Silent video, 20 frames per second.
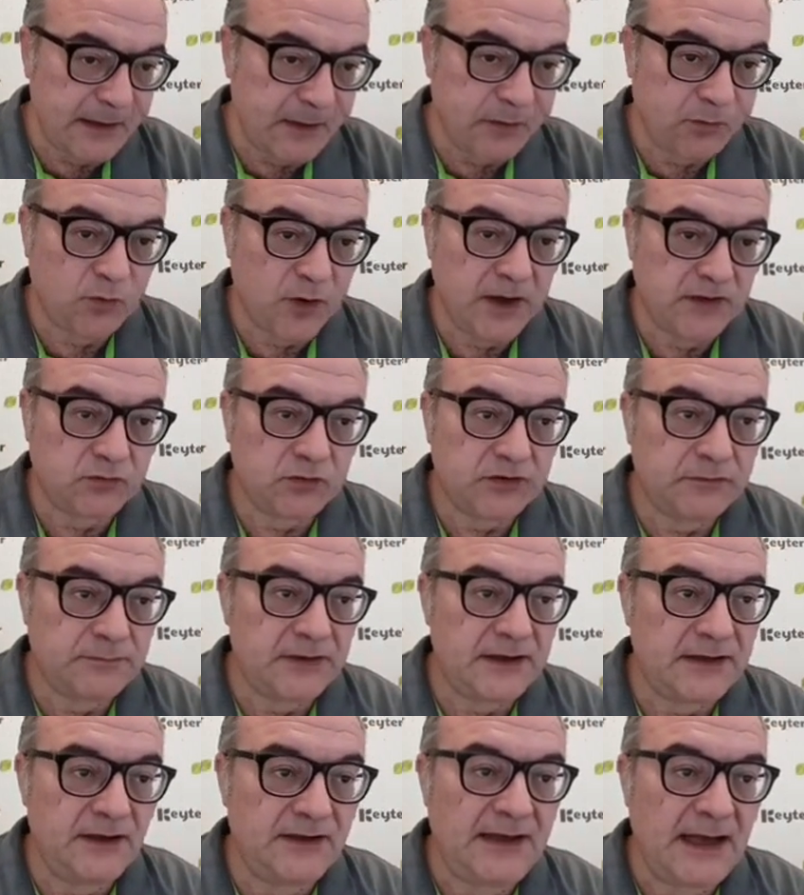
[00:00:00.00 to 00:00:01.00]
What would
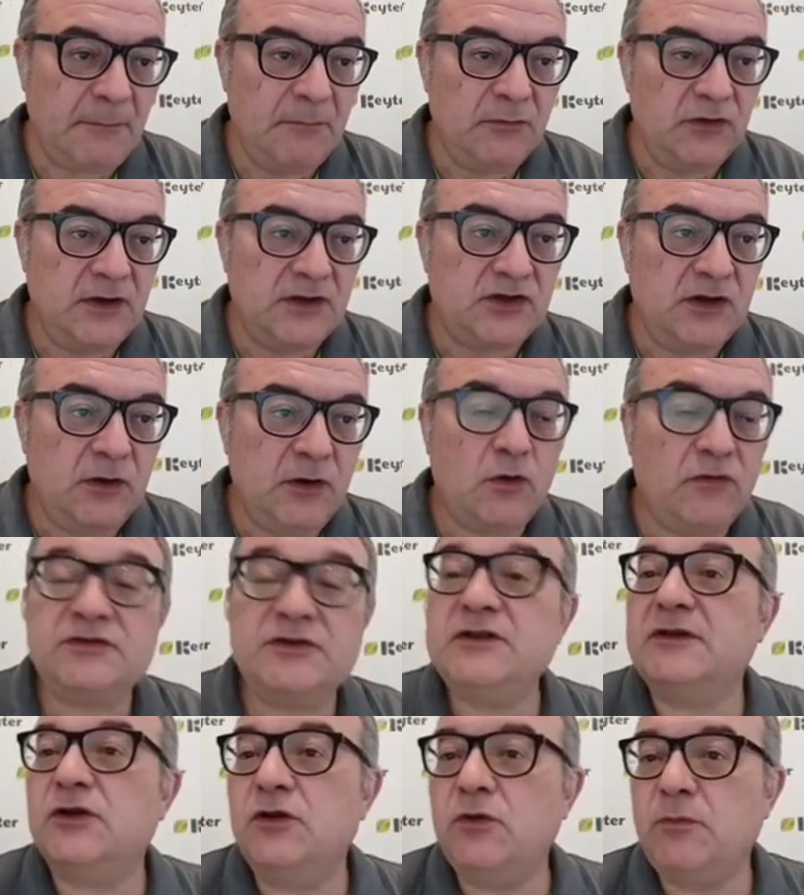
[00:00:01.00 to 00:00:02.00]
be the temperature of
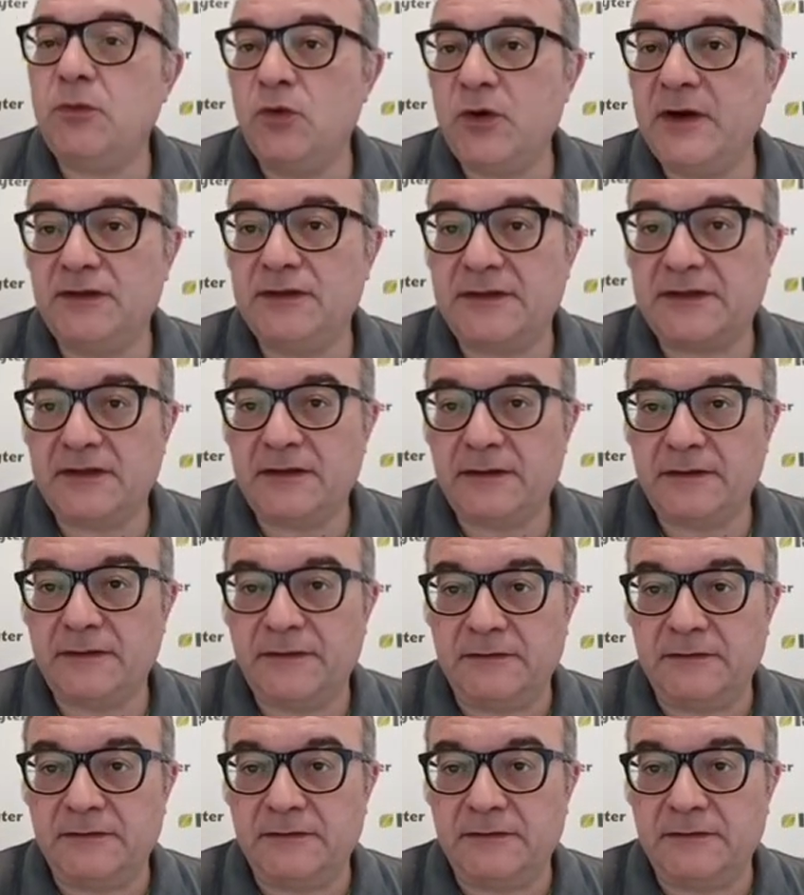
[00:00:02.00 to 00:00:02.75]
the dew point?